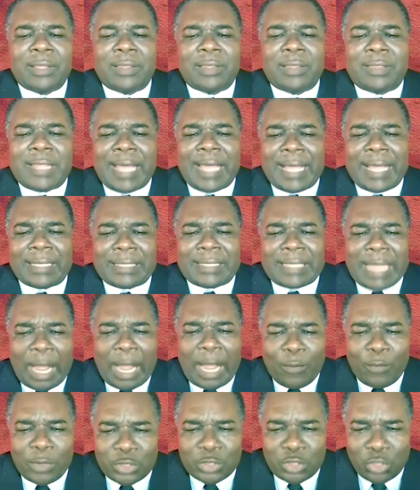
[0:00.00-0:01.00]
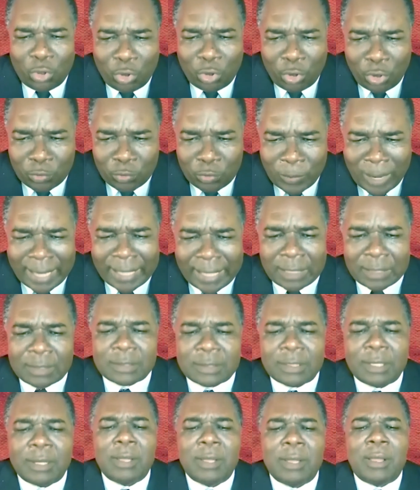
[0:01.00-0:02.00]
that that was all right.
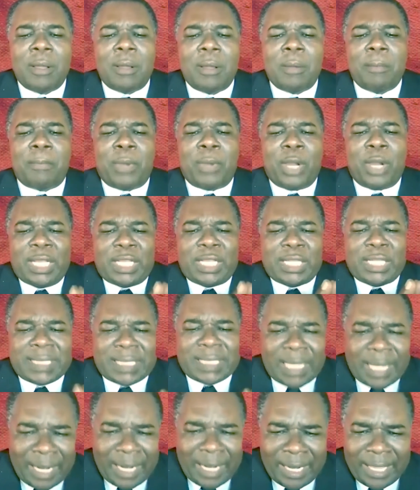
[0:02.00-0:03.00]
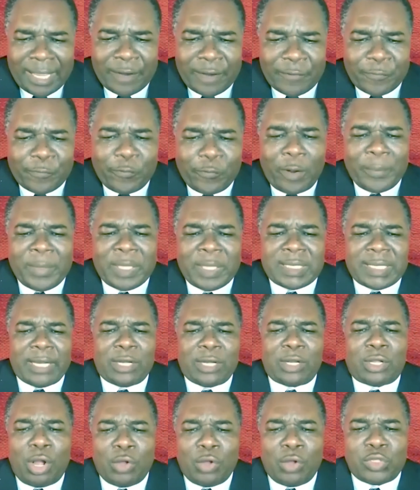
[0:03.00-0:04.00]
But it is clear from his
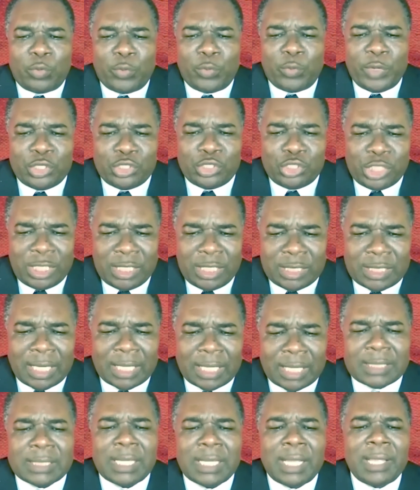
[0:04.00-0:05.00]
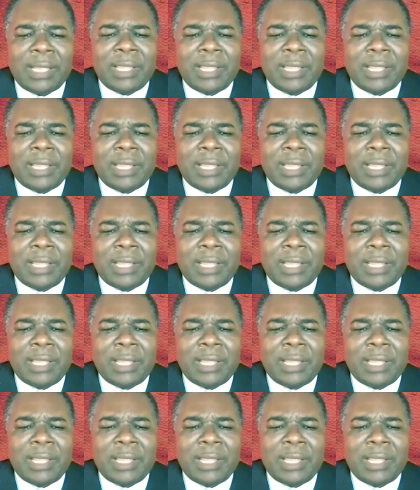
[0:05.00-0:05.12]
encounter with Jesus